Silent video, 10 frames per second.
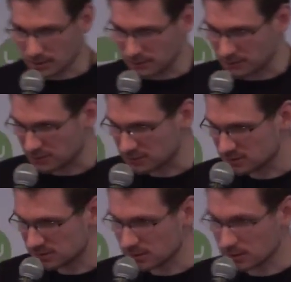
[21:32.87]

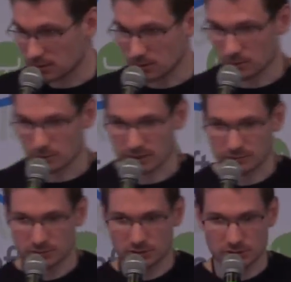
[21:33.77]
First,
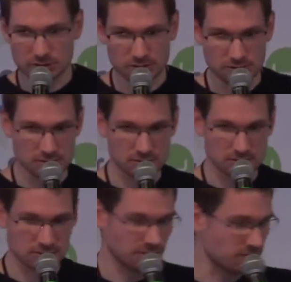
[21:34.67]

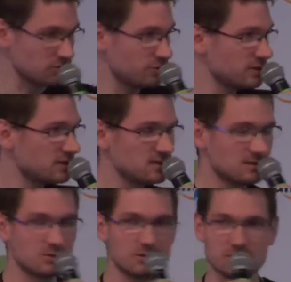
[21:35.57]
for doing
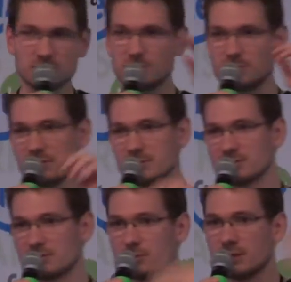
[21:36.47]
this, you need to
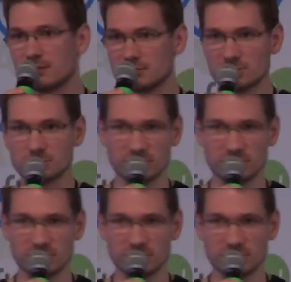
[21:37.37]
implement a real content